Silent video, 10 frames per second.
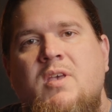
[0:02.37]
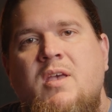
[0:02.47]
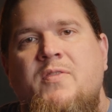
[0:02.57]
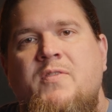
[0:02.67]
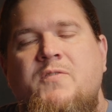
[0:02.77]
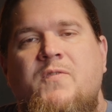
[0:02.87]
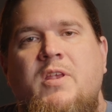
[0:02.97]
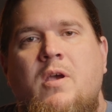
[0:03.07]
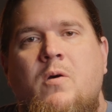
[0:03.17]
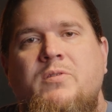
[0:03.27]
and this
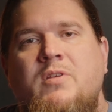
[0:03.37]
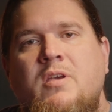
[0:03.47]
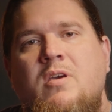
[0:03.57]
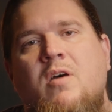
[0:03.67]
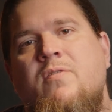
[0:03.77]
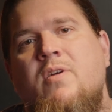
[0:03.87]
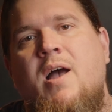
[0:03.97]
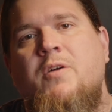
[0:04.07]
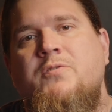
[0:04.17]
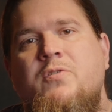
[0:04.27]
video is going to cover
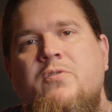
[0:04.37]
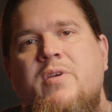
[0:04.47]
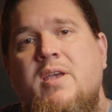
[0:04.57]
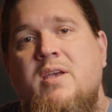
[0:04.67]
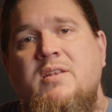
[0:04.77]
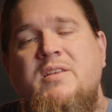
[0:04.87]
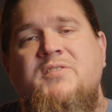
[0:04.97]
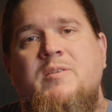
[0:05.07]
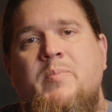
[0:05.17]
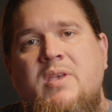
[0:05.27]
how to create a
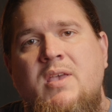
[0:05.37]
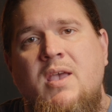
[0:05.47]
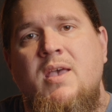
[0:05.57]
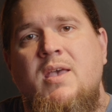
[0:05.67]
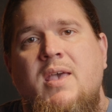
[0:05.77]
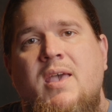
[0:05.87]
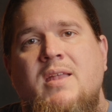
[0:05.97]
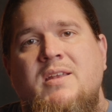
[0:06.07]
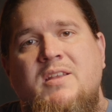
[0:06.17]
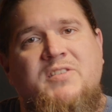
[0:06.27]
DCP
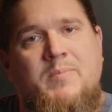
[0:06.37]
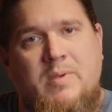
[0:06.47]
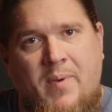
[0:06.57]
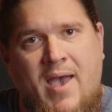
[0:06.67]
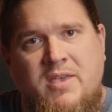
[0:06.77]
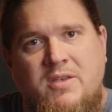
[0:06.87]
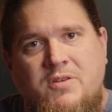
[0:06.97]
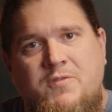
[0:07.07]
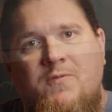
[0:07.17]
and a DCP package